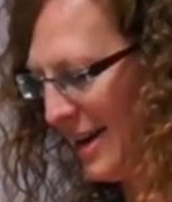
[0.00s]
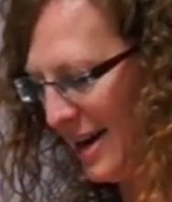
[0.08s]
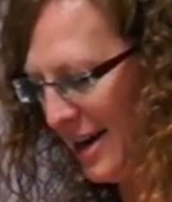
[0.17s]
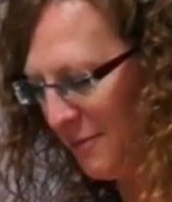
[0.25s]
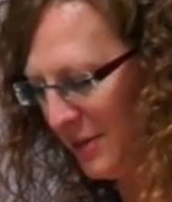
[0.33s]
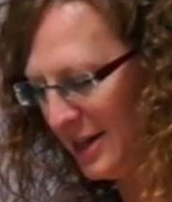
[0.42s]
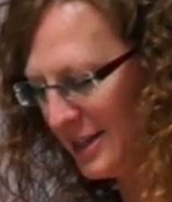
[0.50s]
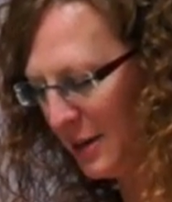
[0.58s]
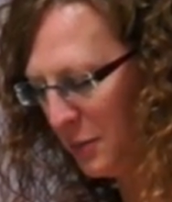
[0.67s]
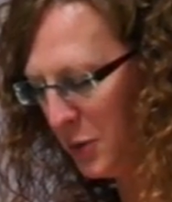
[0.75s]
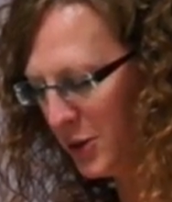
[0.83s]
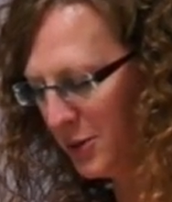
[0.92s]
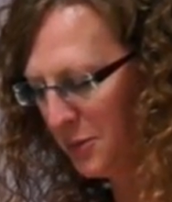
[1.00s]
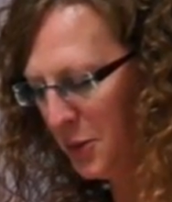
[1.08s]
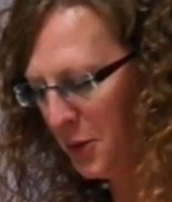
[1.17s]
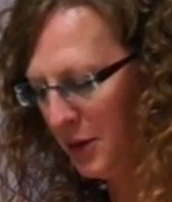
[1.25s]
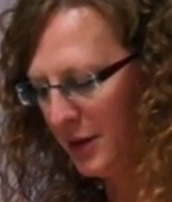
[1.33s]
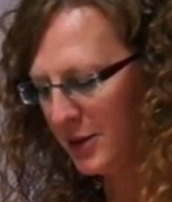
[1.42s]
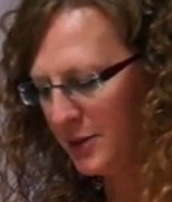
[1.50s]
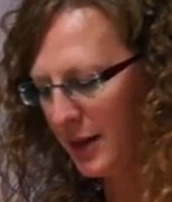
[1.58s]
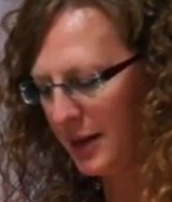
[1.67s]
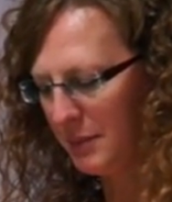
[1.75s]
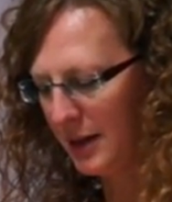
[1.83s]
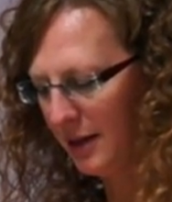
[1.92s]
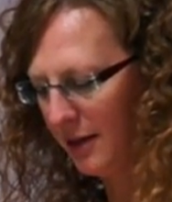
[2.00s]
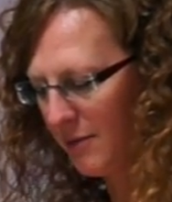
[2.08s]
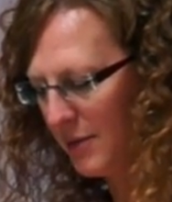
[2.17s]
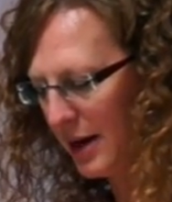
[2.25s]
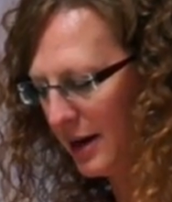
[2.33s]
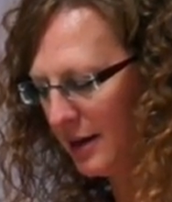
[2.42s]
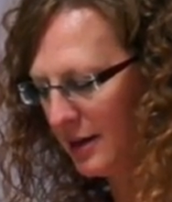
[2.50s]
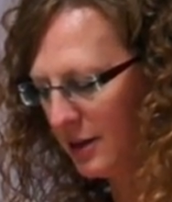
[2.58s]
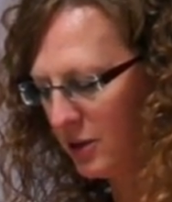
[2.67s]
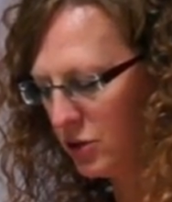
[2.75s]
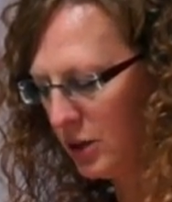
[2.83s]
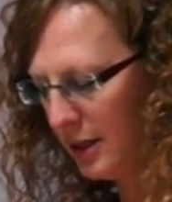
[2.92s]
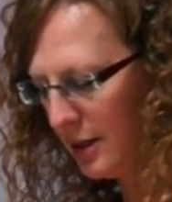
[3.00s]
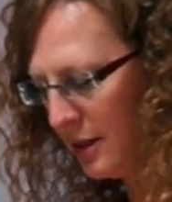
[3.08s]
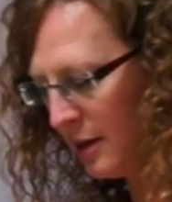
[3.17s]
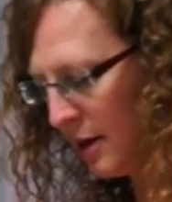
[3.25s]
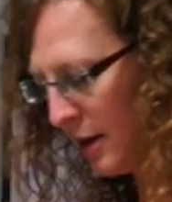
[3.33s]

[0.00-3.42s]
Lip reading: And when I say push and pull, there's my middle of my sheet.